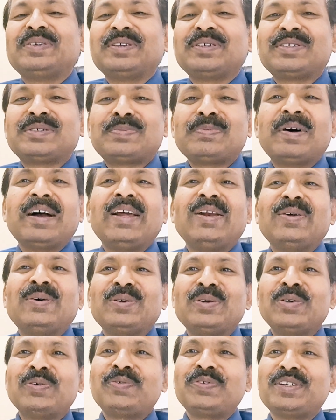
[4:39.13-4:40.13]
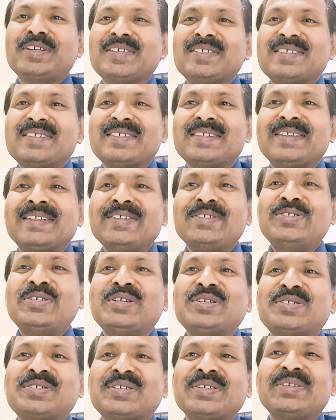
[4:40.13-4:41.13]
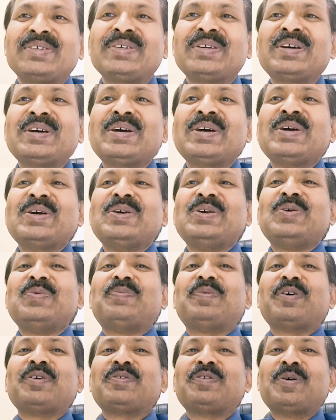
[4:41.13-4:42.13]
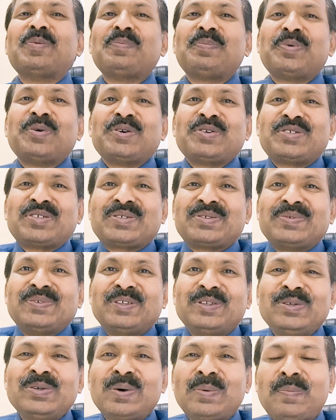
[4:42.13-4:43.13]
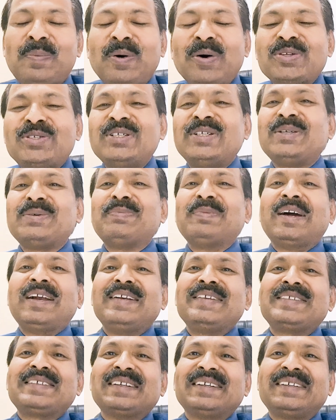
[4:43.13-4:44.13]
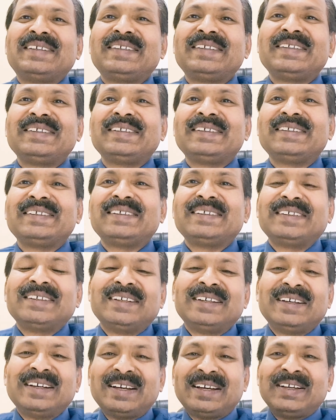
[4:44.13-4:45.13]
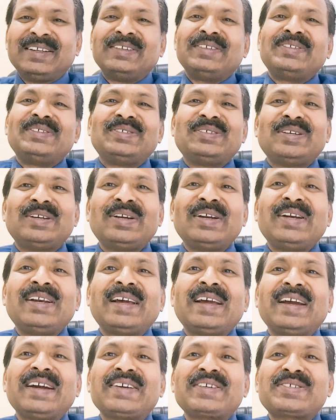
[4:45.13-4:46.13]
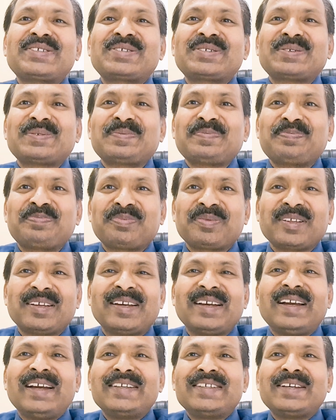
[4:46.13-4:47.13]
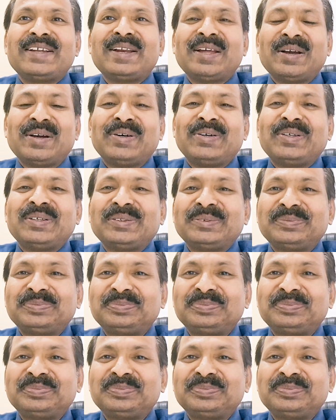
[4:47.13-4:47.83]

Smile on your face. This gesture you perform puts with your positive mindset, and it acts as an anchor.